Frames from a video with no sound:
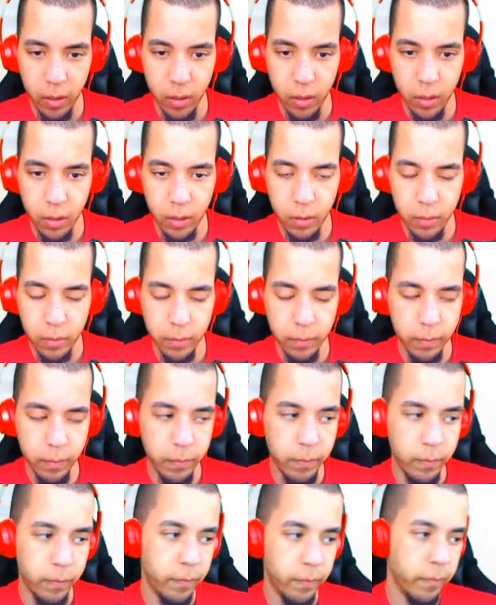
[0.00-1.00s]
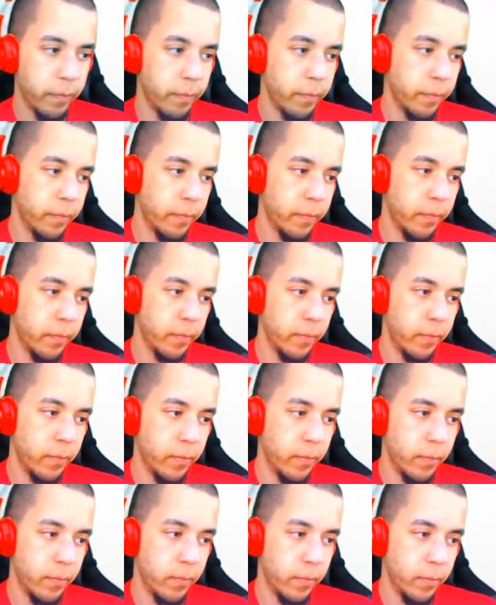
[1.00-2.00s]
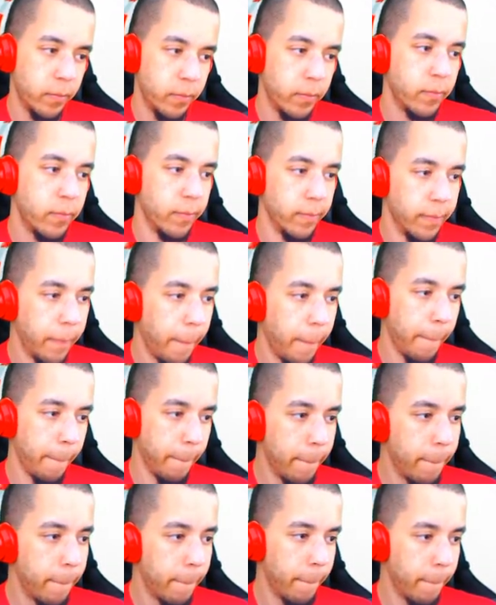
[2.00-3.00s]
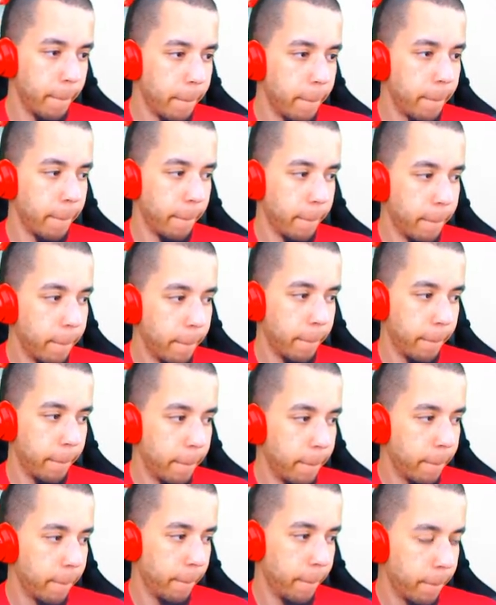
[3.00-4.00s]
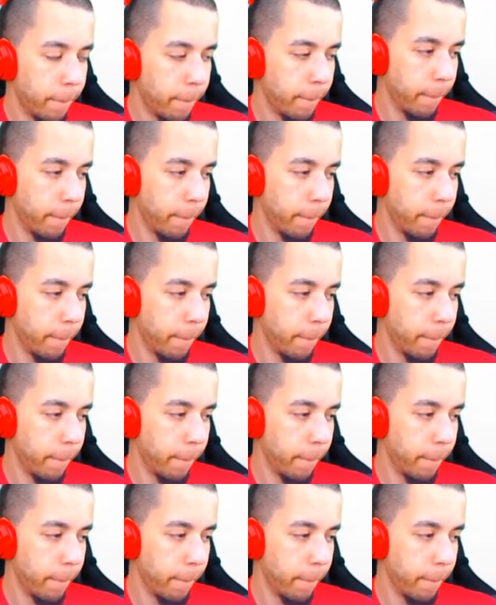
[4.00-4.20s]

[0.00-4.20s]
Nothing is said.